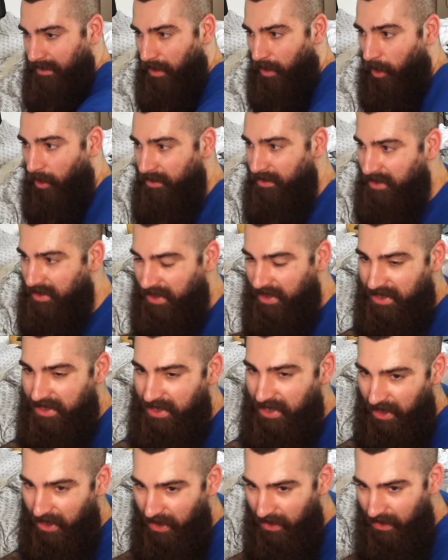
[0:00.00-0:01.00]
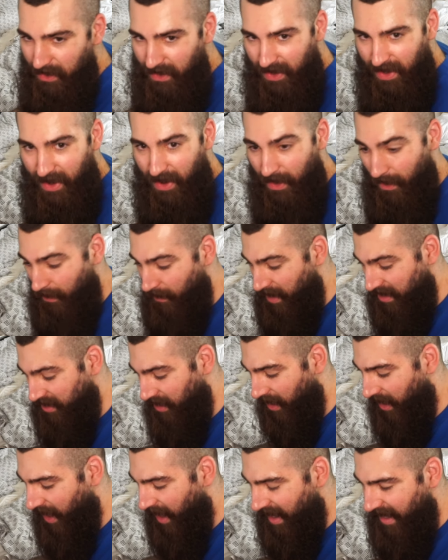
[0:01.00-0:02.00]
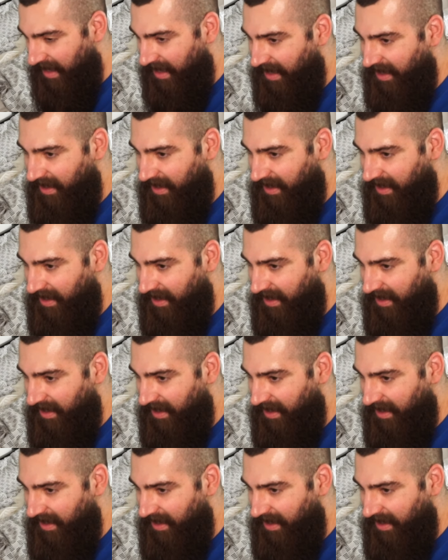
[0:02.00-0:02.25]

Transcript: On to the two, which are like